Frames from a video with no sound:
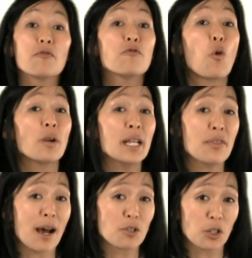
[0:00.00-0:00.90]

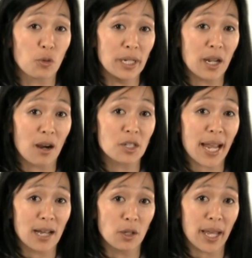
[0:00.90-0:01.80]
40,000 green cards
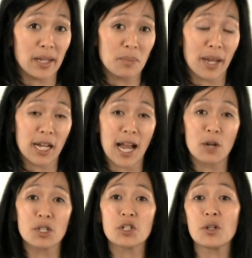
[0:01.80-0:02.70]
allocated by
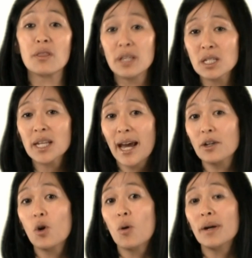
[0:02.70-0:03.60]
Congress to this
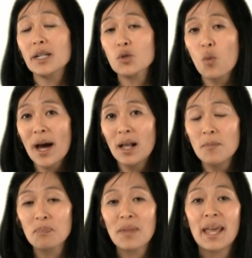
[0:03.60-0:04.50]
category as
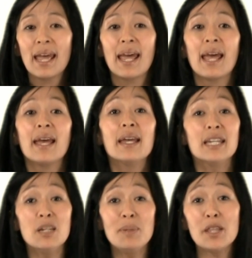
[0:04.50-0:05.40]
well.
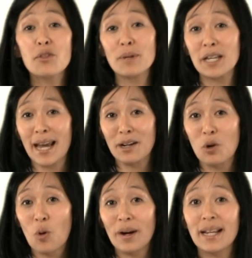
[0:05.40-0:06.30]
EB-3
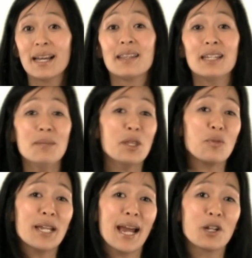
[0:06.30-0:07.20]
category. The
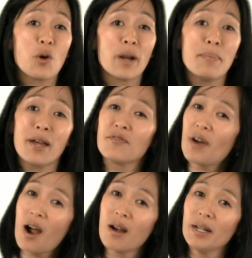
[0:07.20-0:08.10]
EB-3 category by
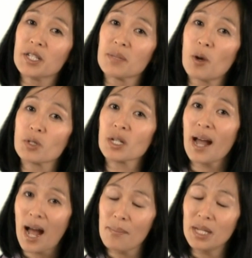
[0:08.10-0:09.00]
far is the most
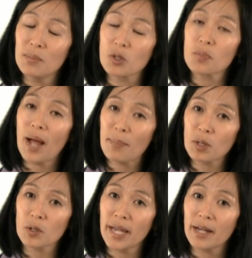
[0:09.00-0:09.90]
common and most
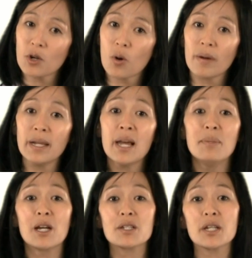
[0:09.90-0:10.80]
popular category
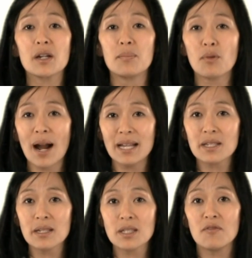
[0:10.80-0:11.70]
because it
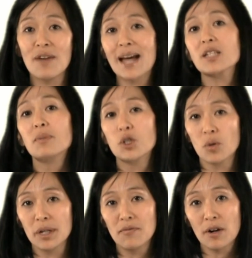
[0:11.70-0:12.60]
comprises the vast
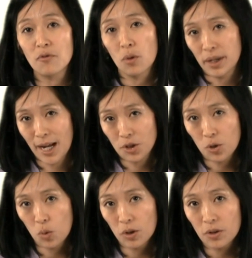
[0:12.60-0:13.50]
majority of our foreign
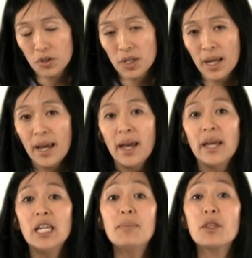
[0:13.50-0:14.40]
national workers.
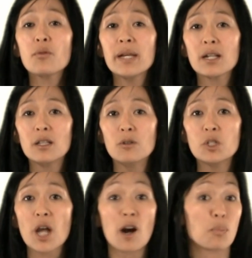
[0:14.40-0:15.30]
EB-3
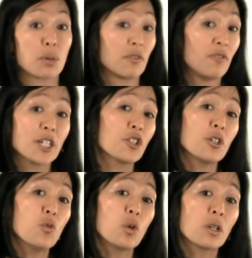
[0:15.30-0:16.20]
includes our
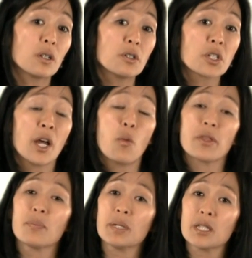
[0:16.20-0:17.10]
professional workers,
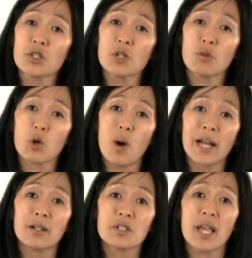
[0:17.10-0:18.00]
where the position
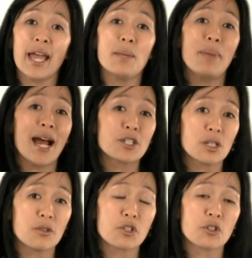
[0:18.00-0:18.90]
requires a
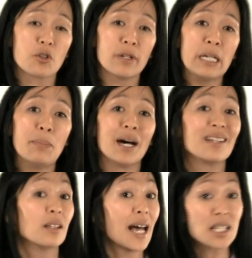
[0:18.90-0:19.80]
bachelor's degree
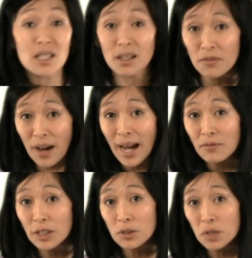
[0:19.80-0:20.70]
but less than
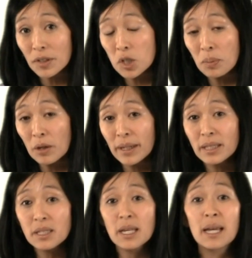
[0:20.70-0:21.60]
5 years of
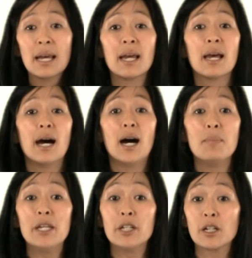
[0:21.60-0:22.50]
experience.
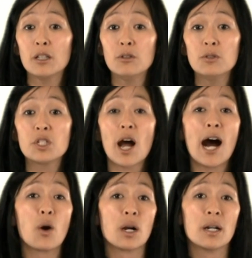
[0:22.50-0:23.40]
It includes
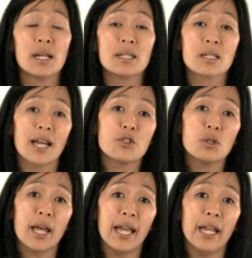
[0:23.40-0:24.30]
our
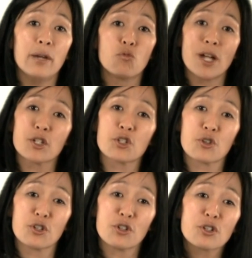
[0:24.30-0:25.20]
Schedule A
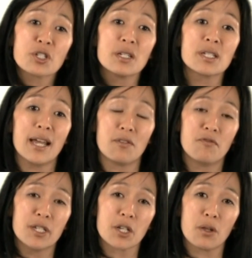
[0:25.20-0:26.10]
registered nurses and
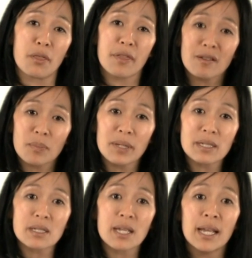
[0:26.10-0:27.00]
physical
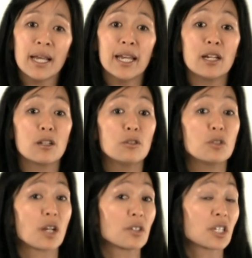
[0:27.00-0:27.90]
therapists. It
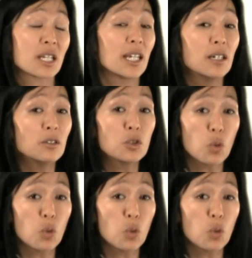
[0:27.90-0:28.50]
includes our skilled